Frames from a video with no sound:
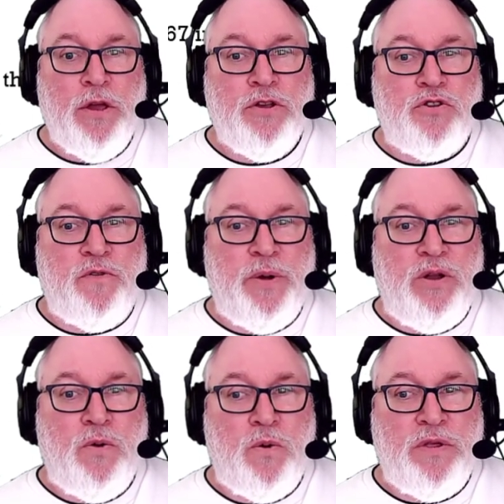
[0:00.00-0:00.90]
So if we
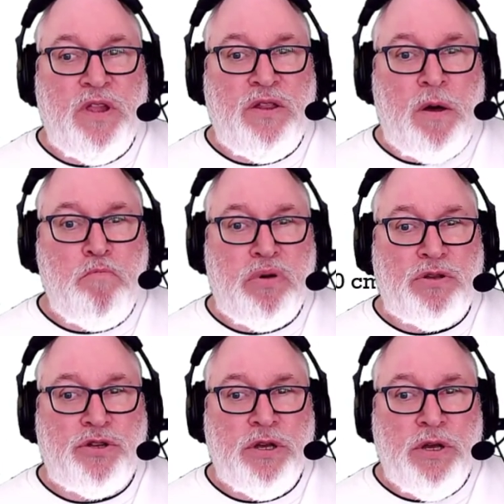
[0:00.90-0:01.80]
know in the
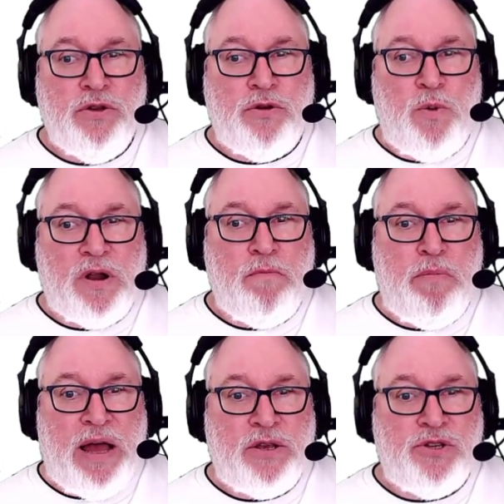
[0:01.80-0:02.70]
numbers, so working
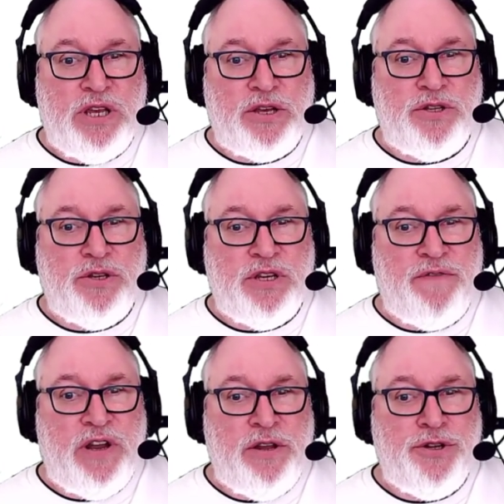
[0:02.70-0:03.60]
back
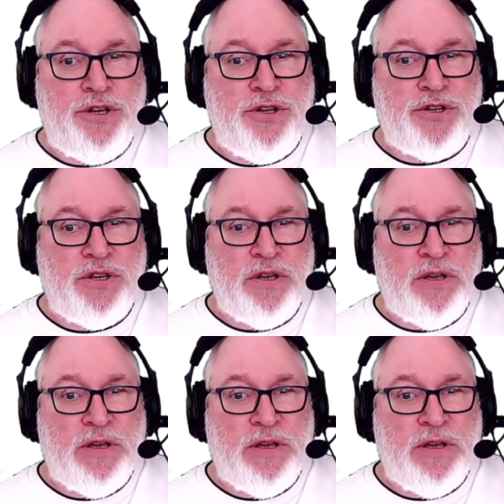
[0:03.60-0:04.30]
67 inches,